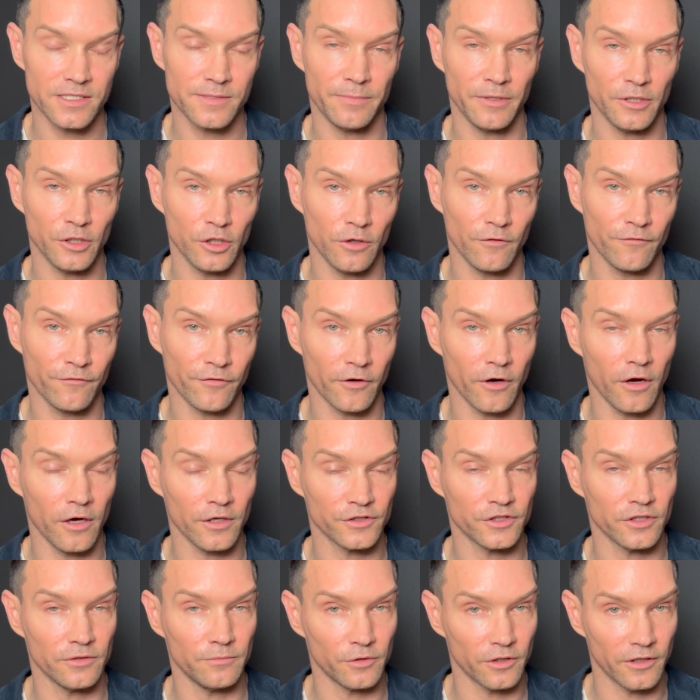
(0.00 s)
below for
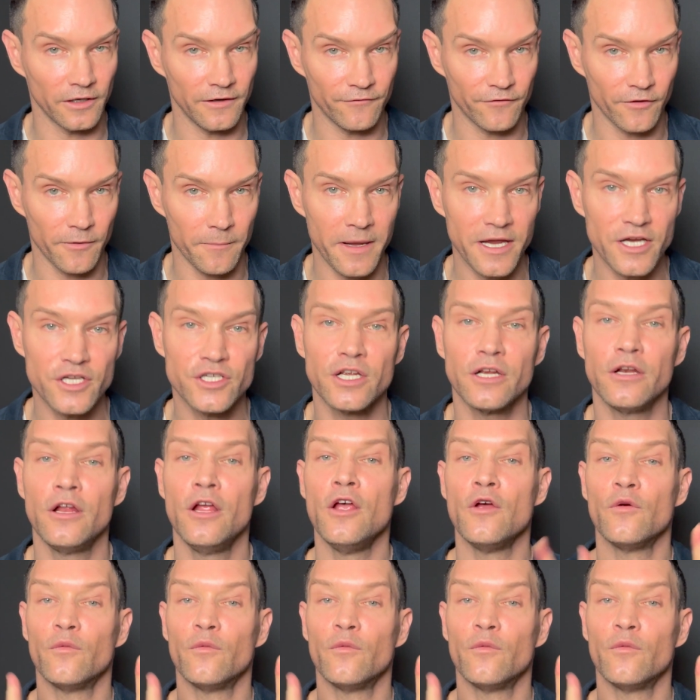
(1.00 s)
also more information.